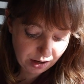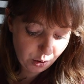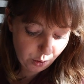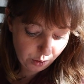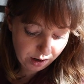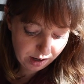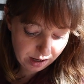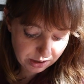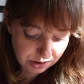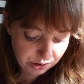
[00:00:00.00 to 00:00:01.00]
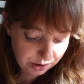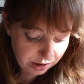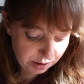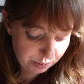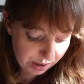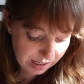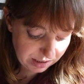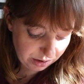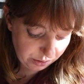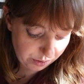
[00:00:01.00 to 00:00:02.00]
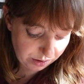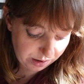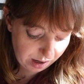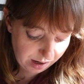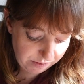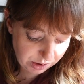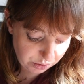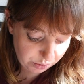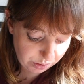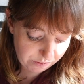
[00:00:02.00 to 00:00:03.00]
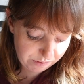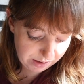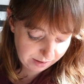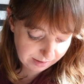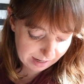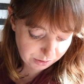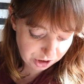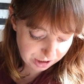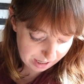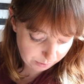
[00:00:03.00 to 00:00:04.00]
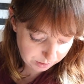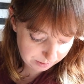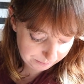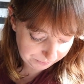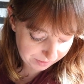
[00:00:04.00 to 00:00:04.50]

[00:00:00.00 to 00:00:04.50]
and Korah stood to praise the Lord, the God of Israel, with a very loud shout.